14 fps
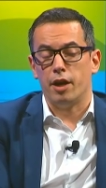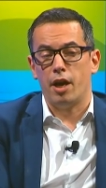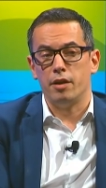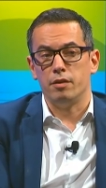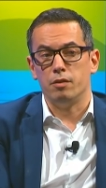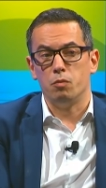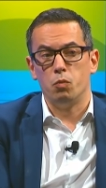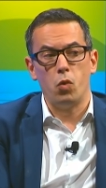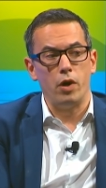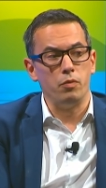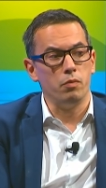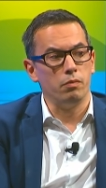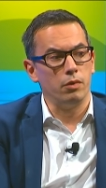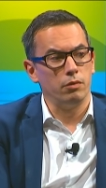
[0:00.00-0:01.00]
And
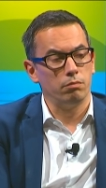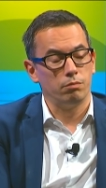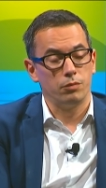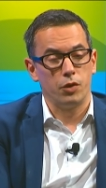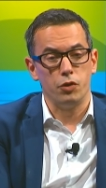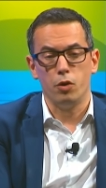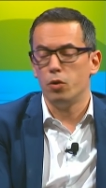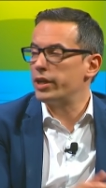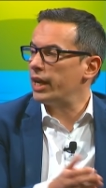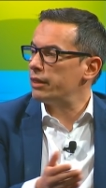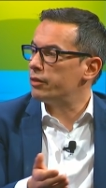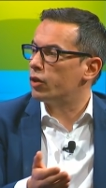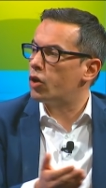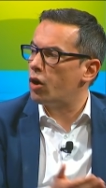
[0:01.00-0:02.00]
when you look
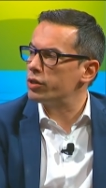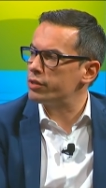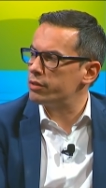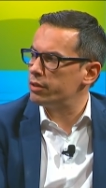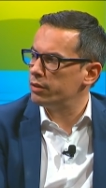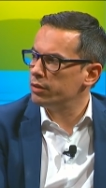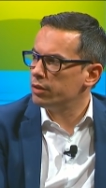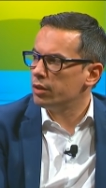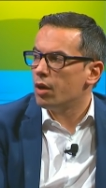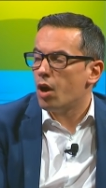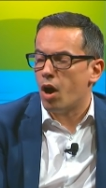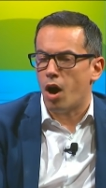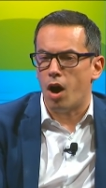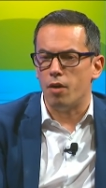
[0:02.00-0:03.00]
at the cost
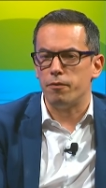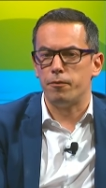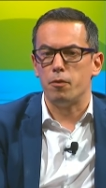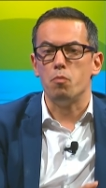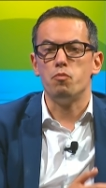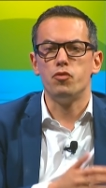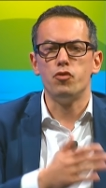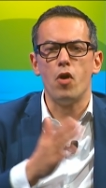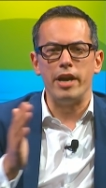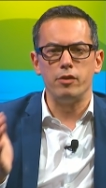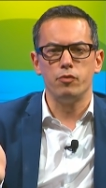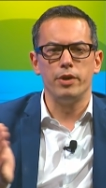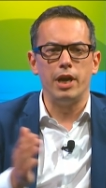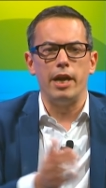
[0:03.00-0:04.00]
of
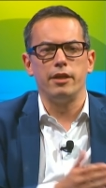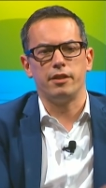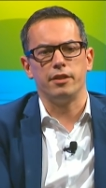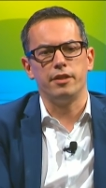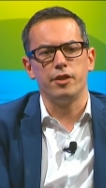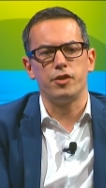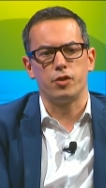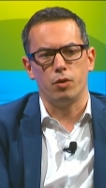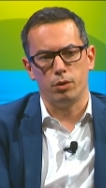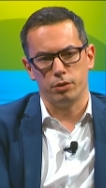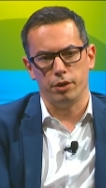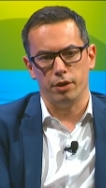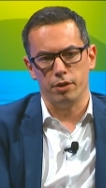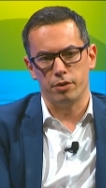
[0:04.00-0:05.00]
brain-related
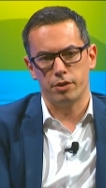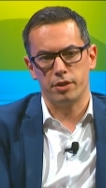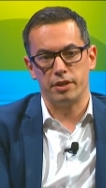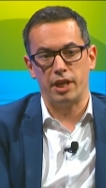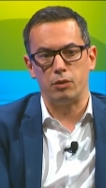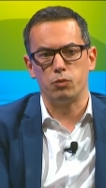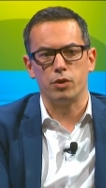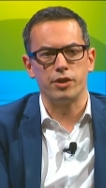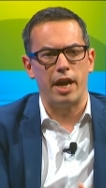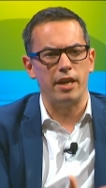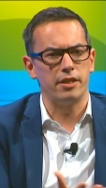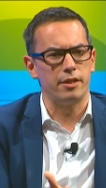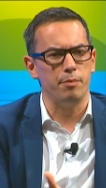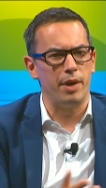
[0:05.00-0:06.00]
disorders that was
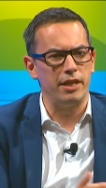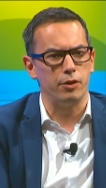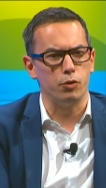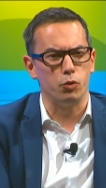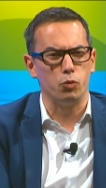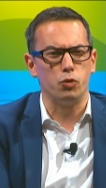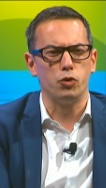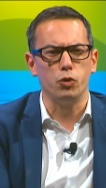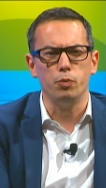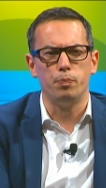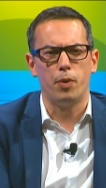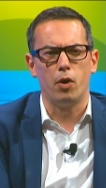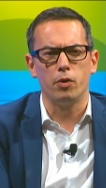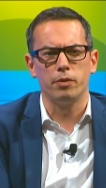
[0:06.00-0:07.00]
estimated to two
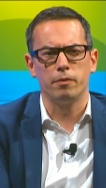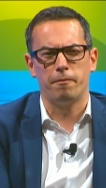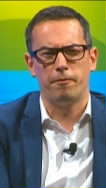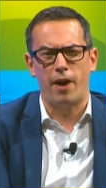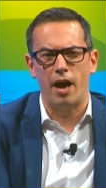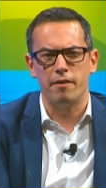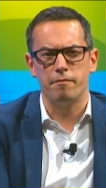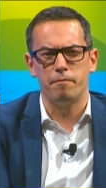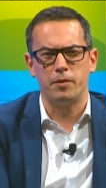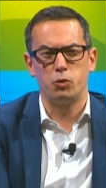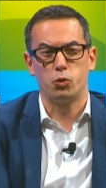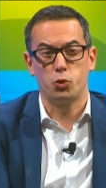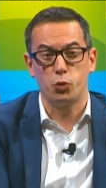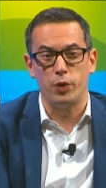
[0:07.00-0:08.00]
point five
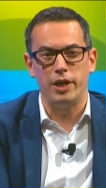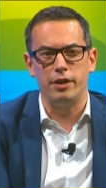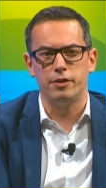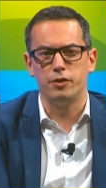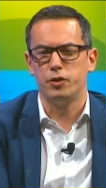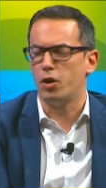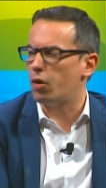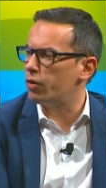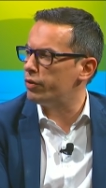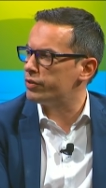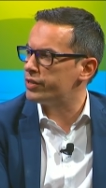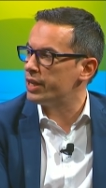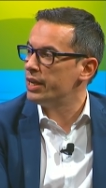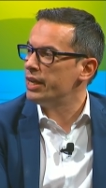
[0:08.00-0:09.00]
trillion
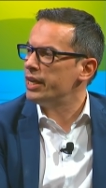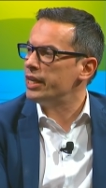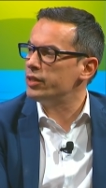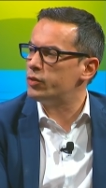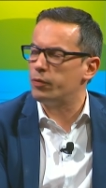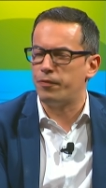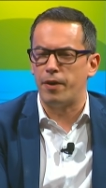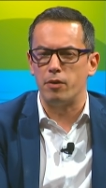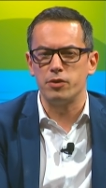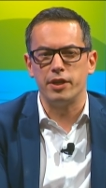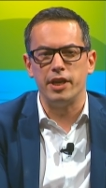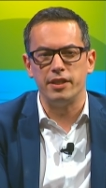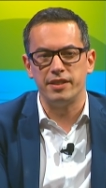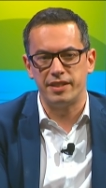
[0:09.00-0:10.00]
dollars in two
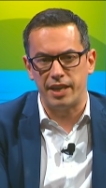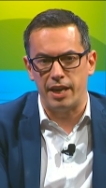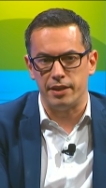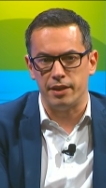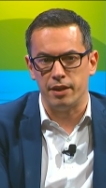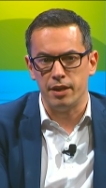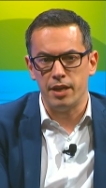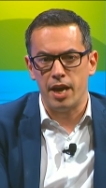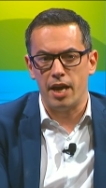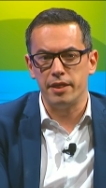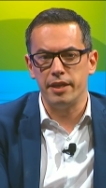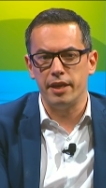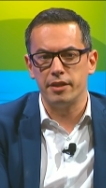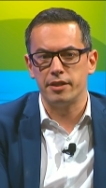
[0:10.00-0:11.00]
thousand ten, and
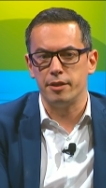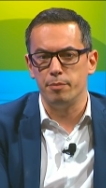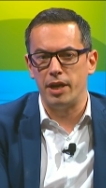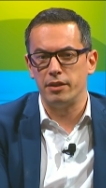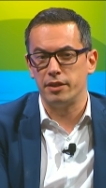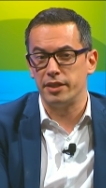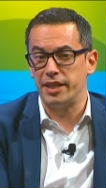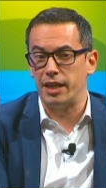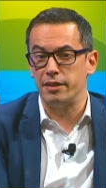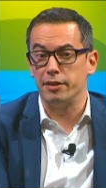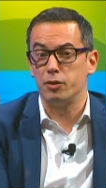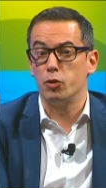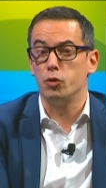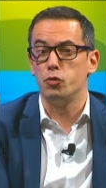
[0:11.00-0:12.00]
the estimate is that
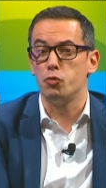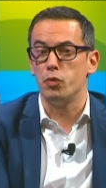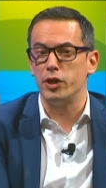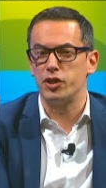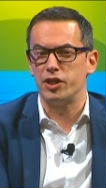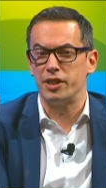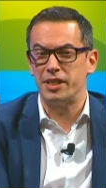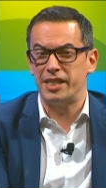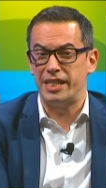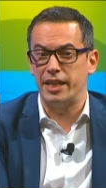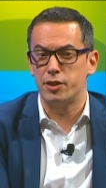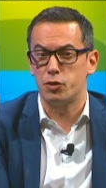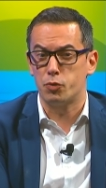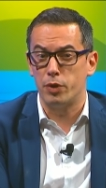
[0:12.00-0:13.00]
it could reach
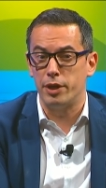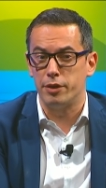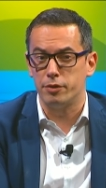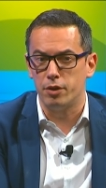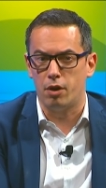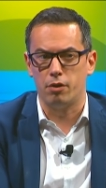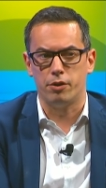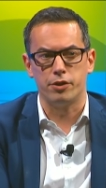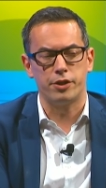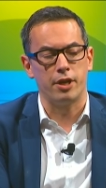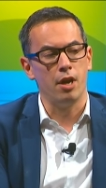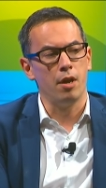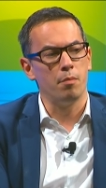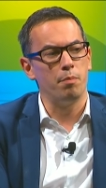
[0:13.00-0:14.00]
six trillion dollars
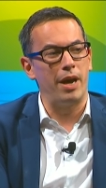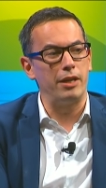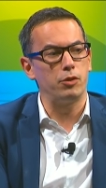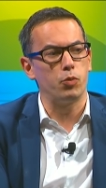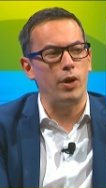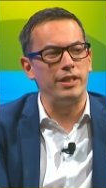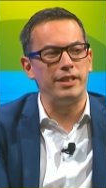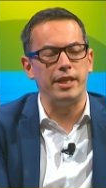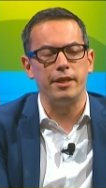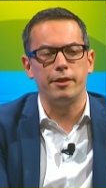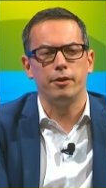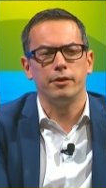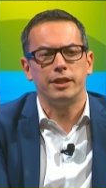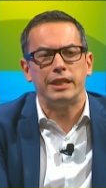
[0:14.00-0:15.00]
by twenty
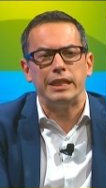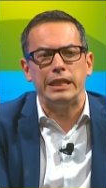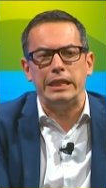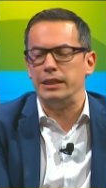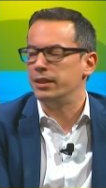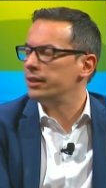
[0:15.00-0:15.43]
thirty.